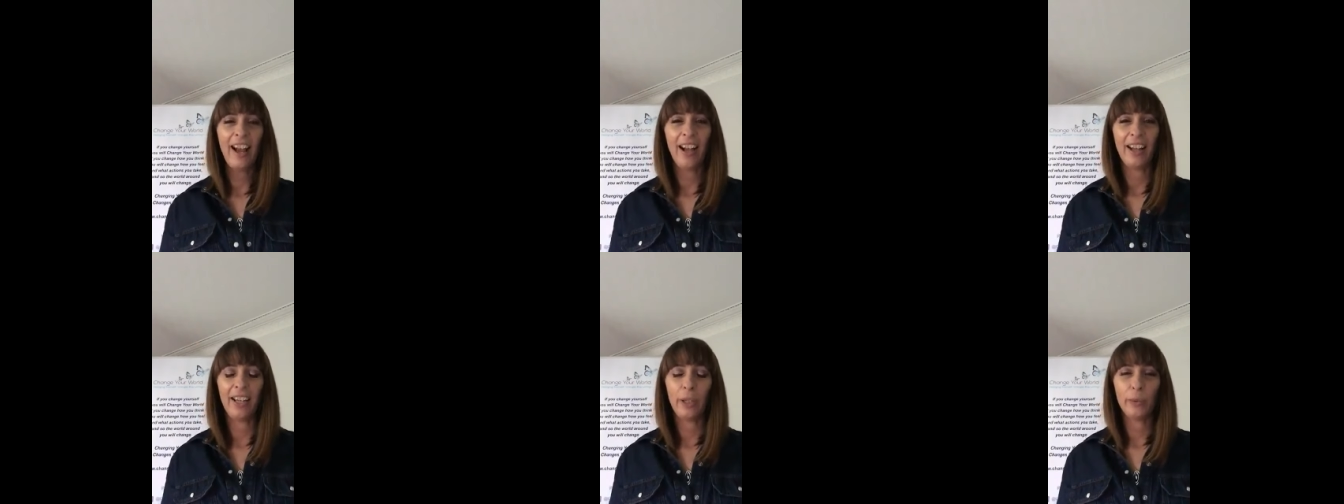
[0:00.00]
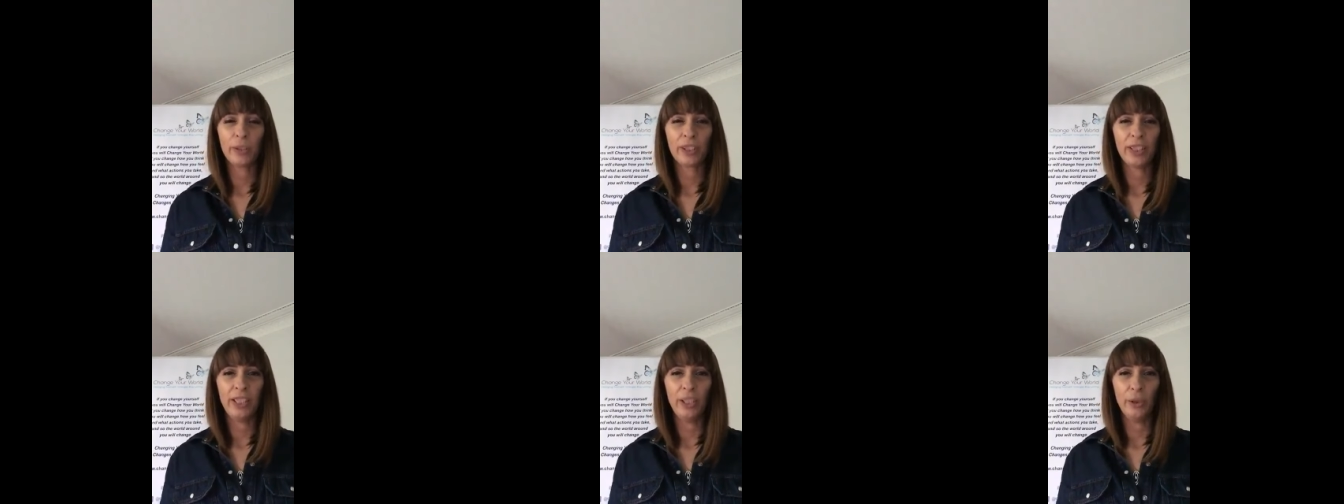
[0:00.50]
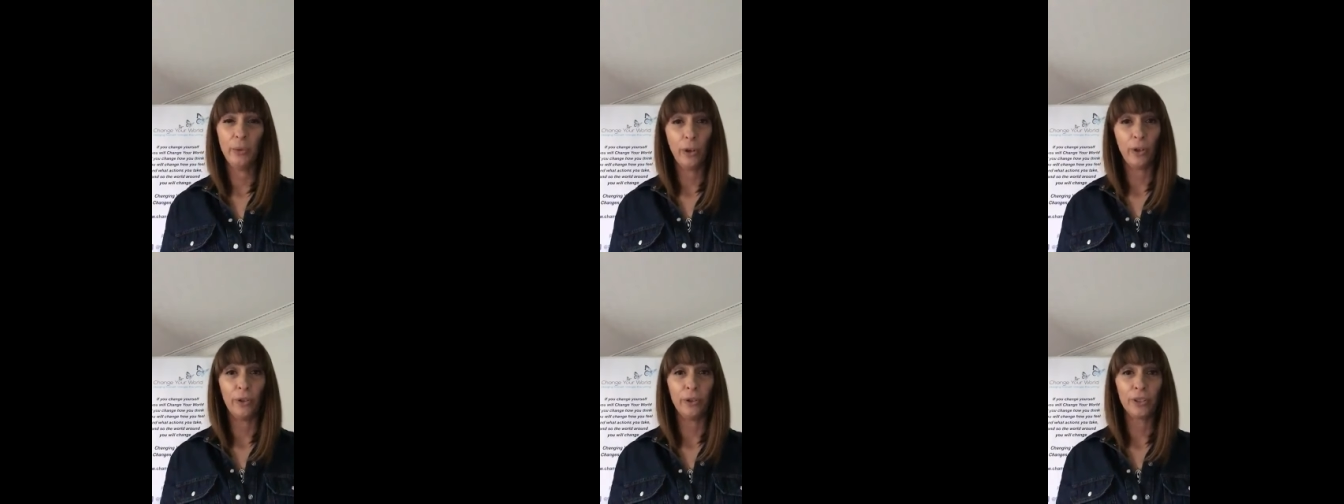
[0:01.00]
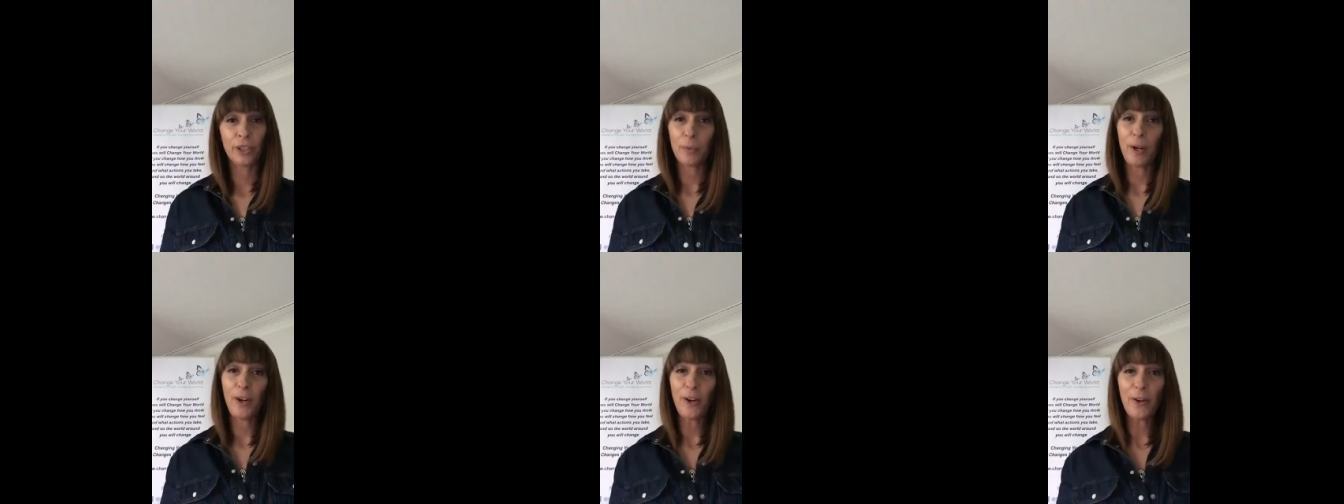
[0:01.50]
and I will see you all
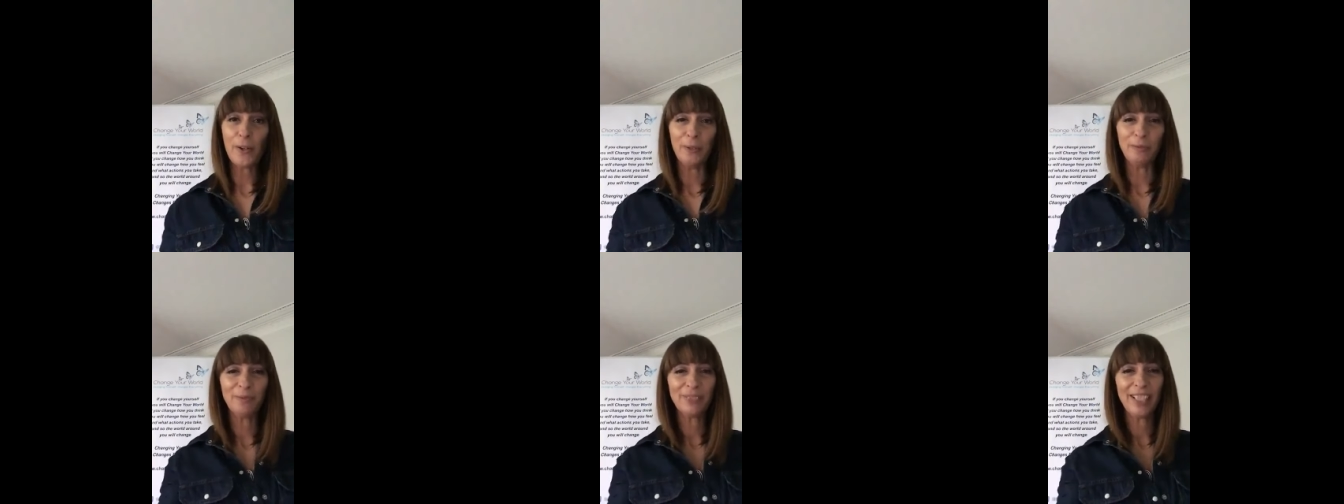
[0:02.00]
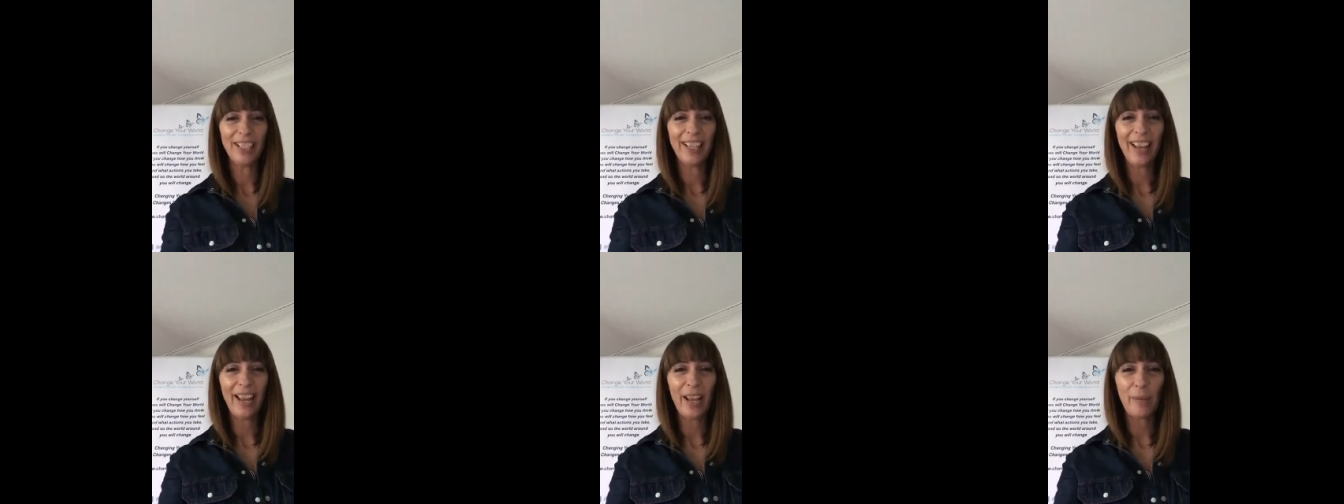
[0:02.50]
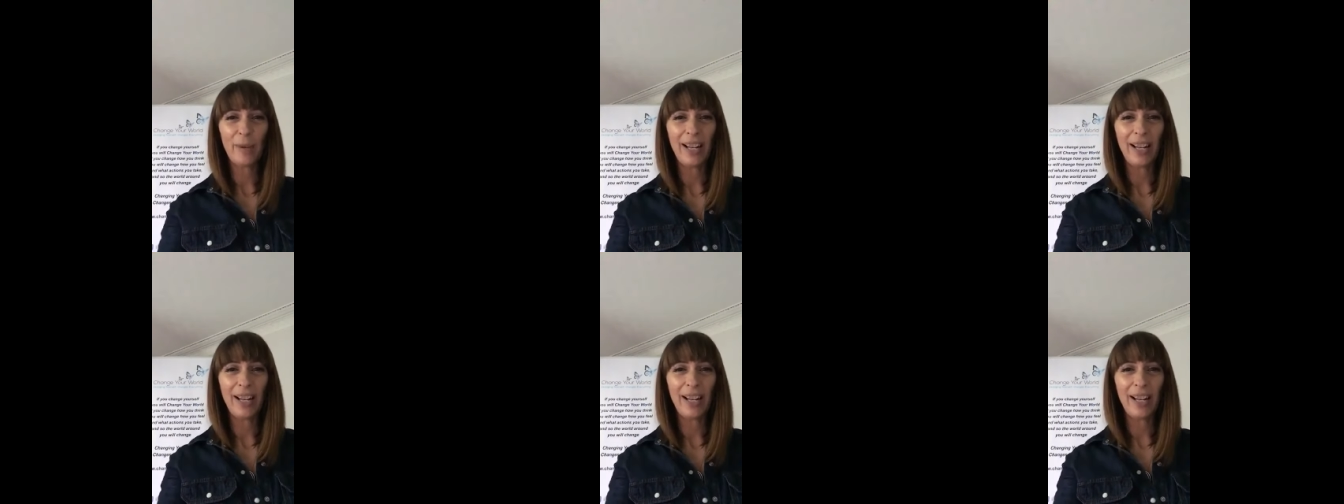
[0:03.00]
tomorrow. Take care.